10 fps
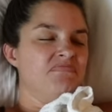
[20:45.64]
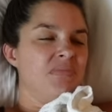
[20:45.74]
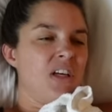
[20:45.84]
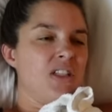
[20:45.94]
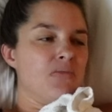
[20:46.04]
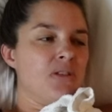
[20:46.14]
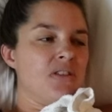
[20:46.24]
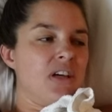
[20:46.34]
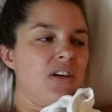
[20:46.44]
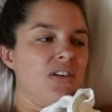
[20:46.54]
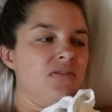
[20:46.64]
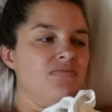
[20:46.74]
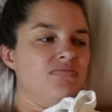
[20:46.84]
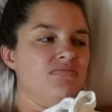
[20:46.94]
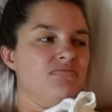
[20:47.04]
possibly sick.
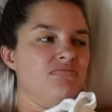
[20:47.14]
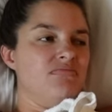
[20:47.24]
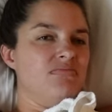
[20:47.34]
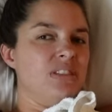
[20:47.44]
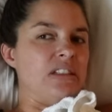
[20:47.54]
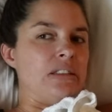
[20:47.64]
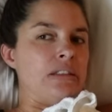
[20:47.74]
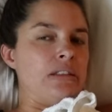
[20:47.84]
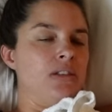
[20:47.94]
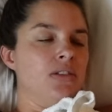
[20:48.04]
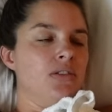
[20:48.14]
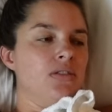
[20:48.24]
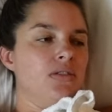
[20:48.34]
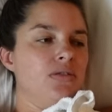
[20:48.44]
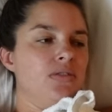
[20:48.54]
Hmm.
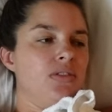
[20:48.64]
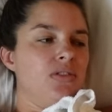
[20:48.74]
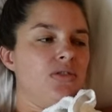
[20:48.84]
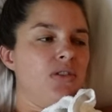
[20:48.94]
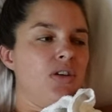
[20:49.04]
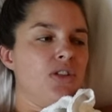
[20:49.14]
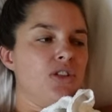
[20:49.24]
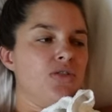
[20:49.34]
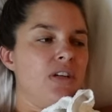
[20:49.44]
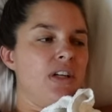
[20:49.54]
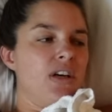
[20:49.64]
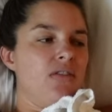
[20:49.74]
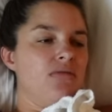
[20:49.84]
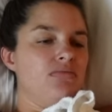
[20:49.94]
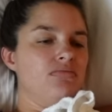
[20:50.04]
feel a little nauseous right now.